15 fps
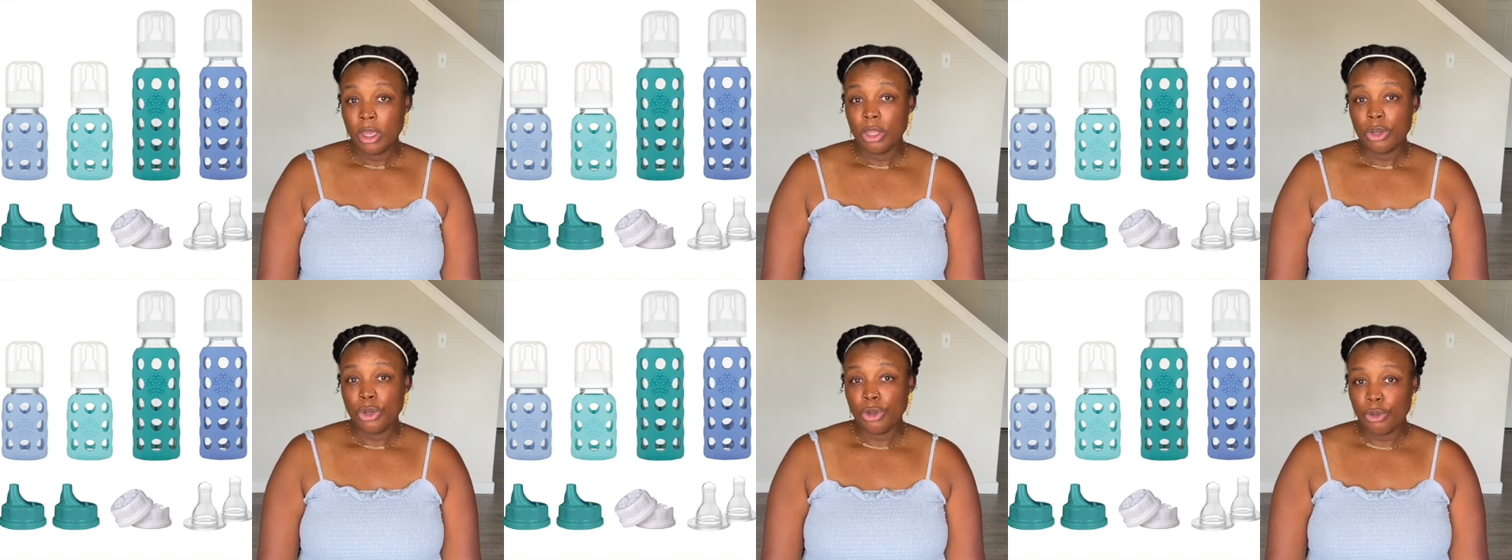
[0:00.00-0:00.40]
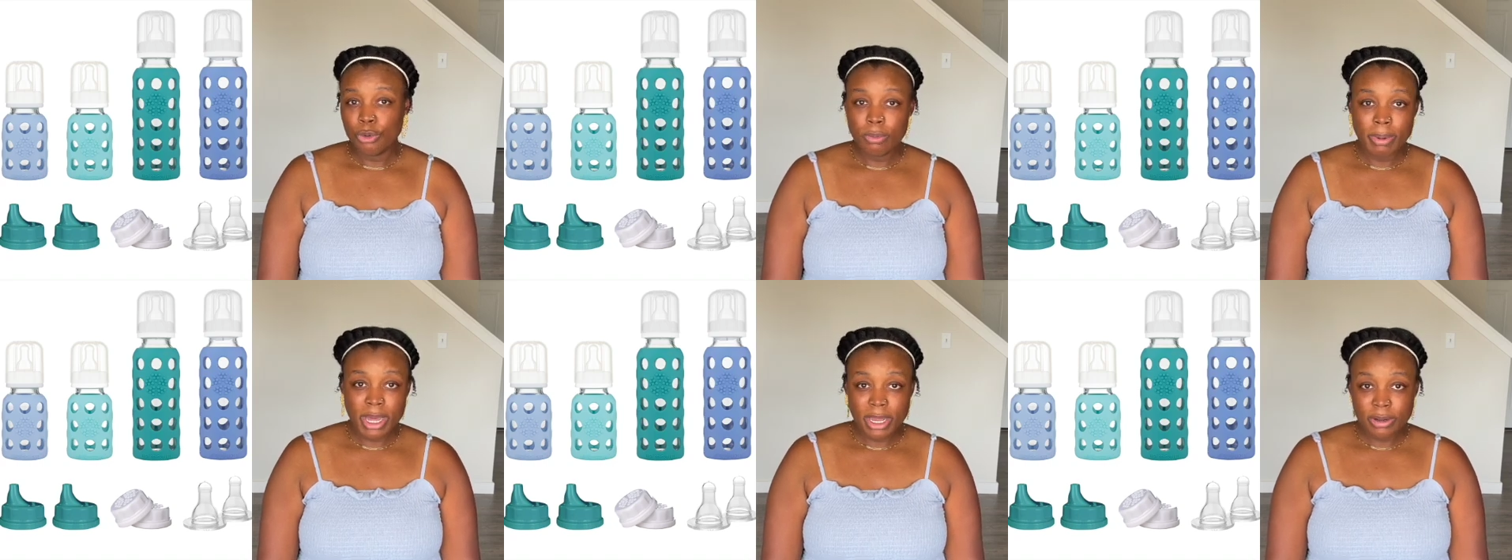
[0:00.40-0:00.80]
new
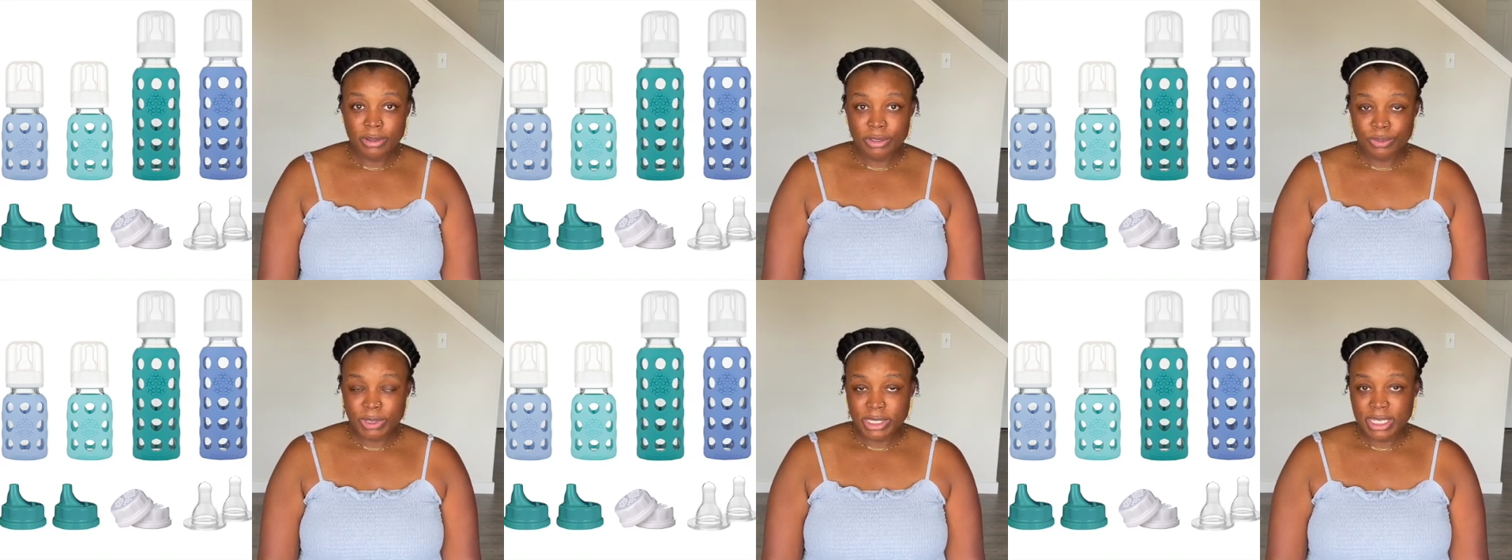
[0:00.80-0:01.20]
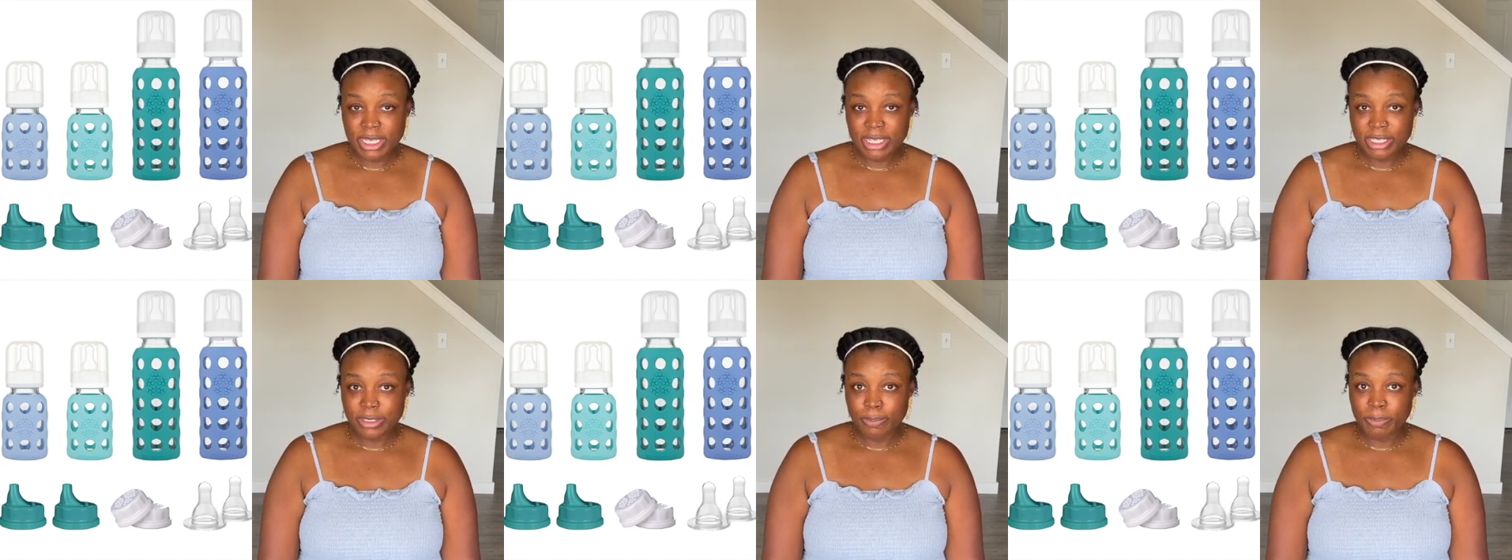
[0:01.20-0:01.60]
bottles once he
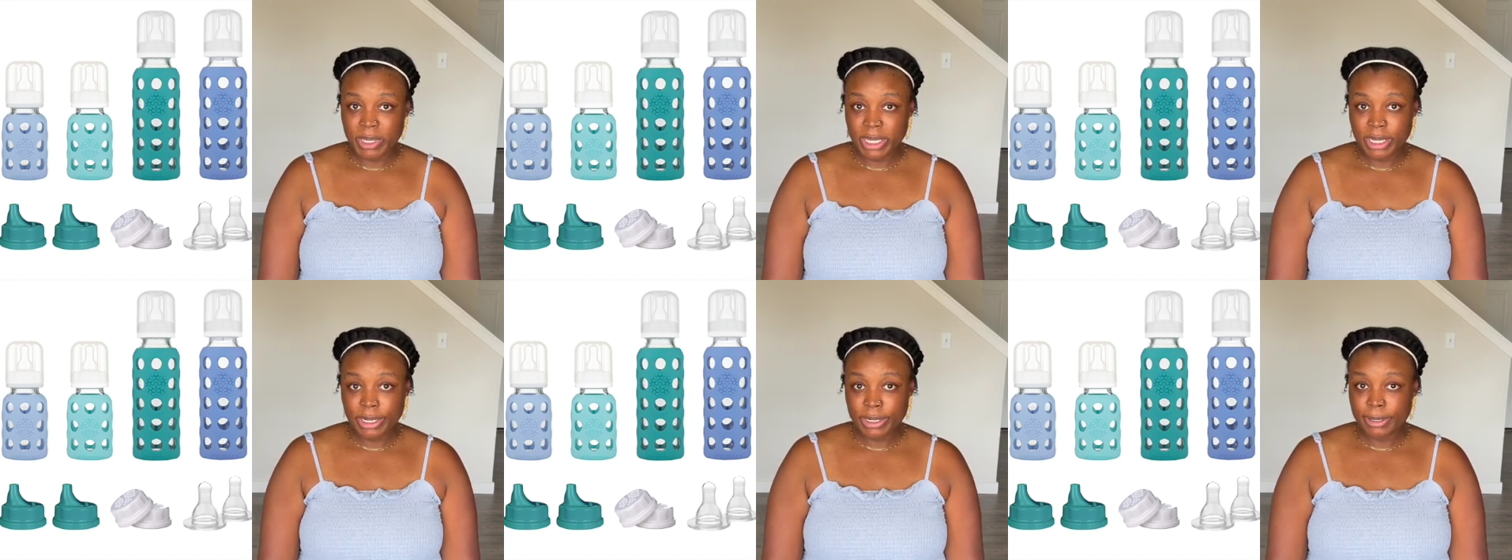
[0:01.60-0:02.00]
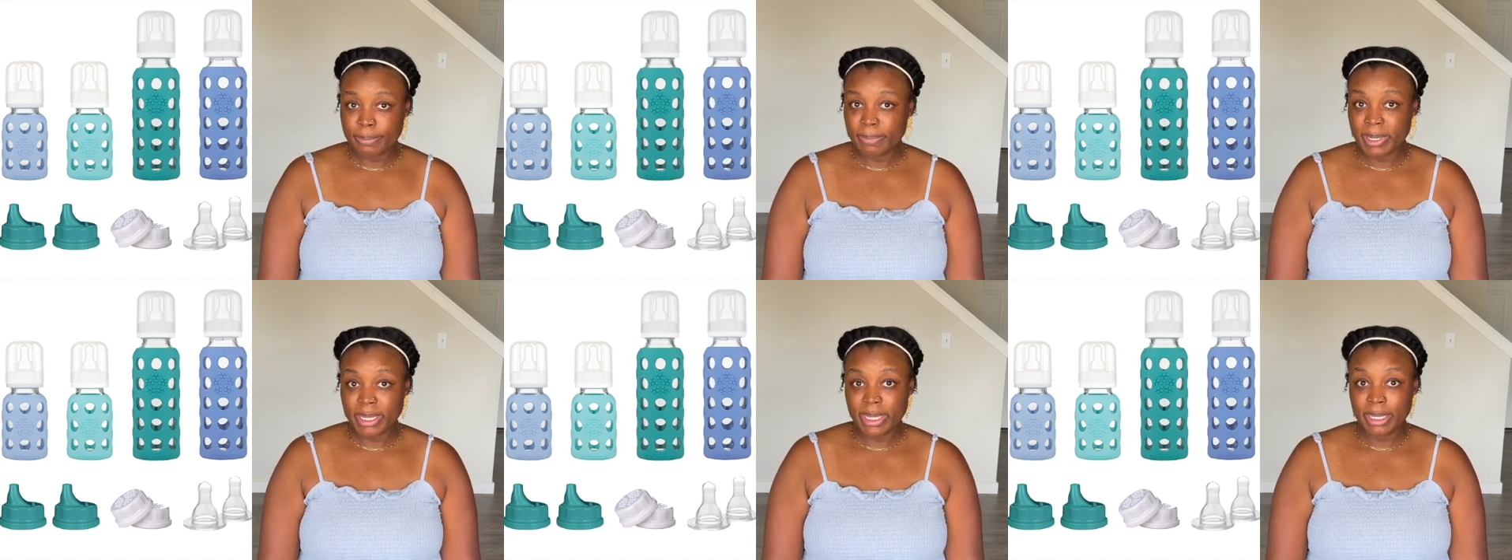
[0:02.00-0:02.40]
gets bigger,
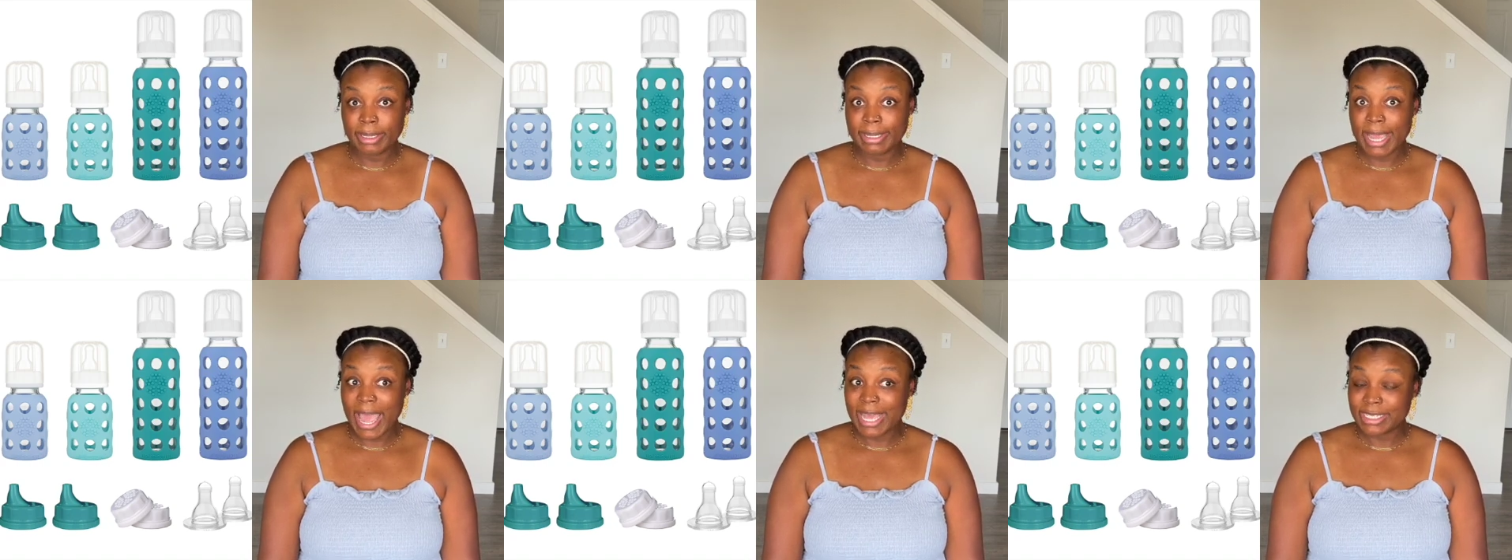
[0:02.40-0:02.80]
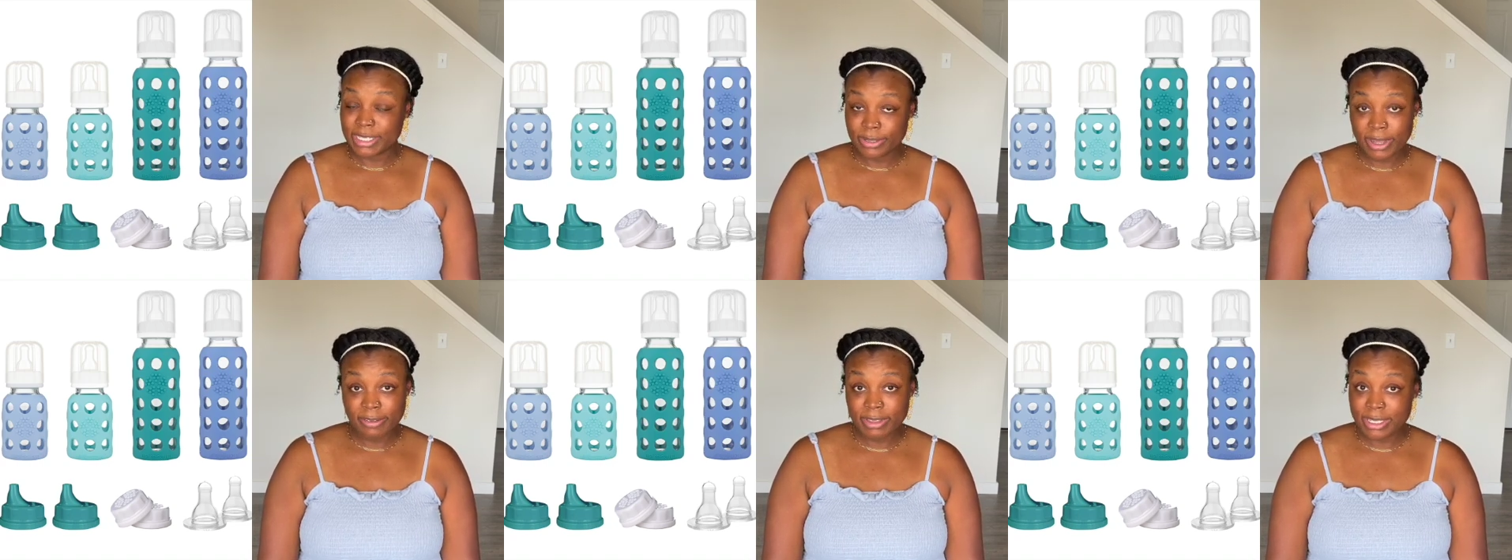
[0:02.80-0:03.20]
but I
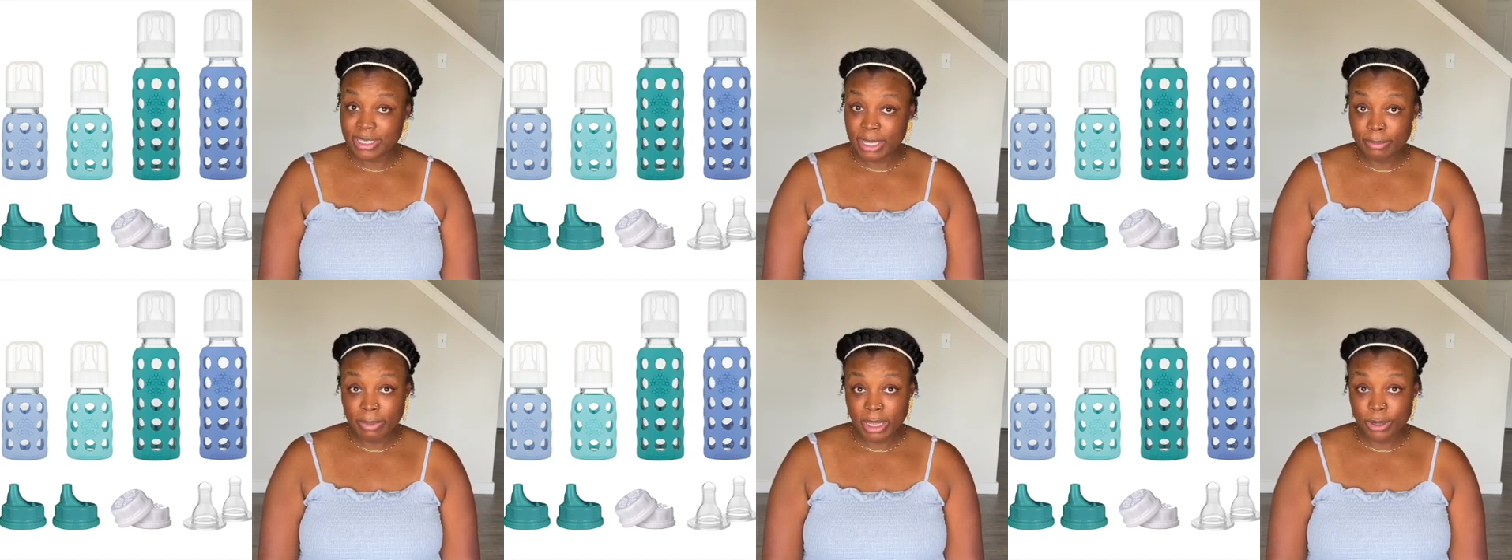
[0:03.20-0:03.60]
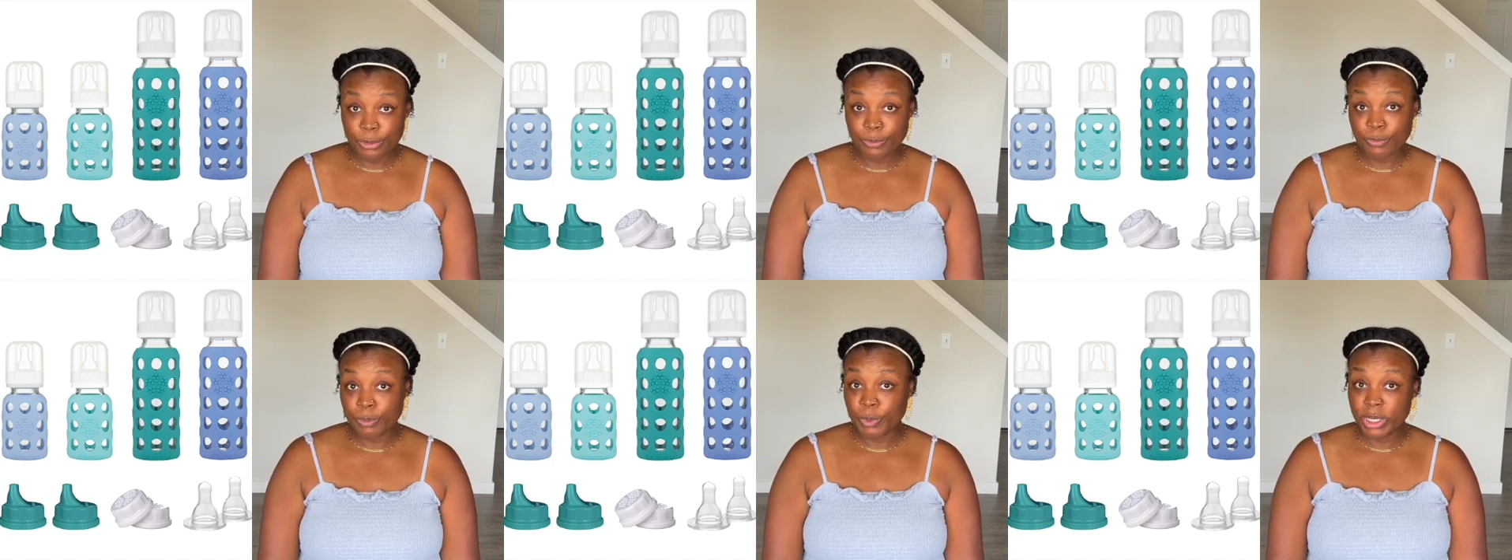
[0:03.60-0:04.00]
still have the same
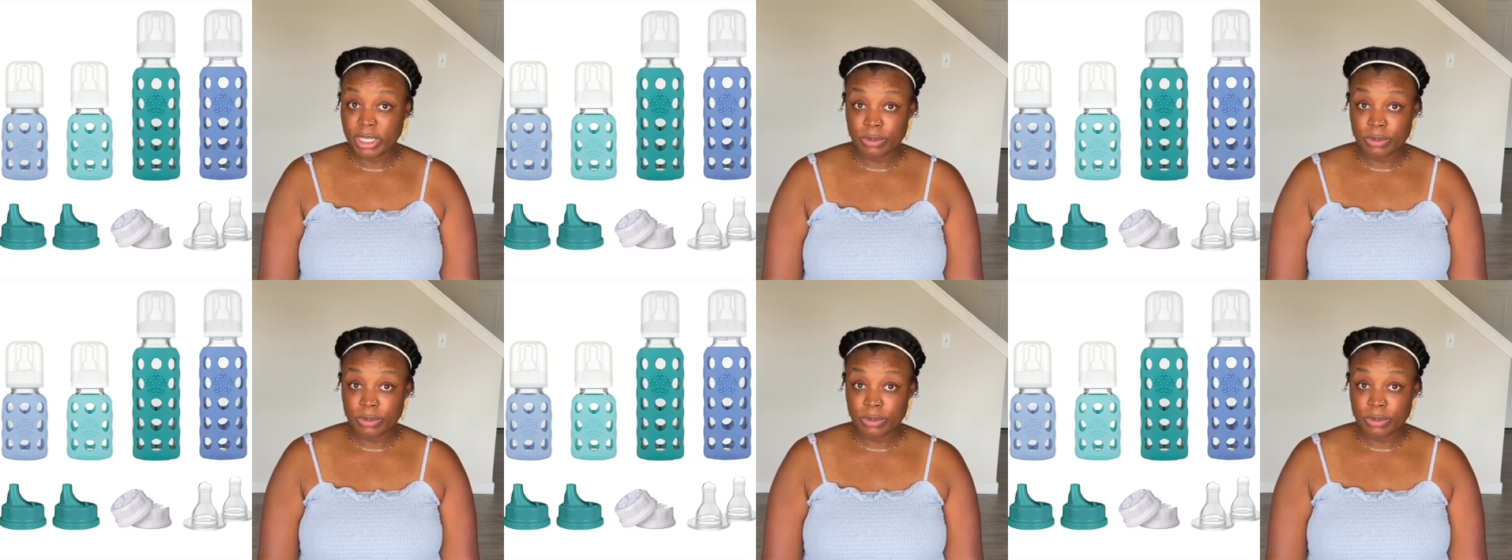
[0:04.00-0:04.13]
bottles from when he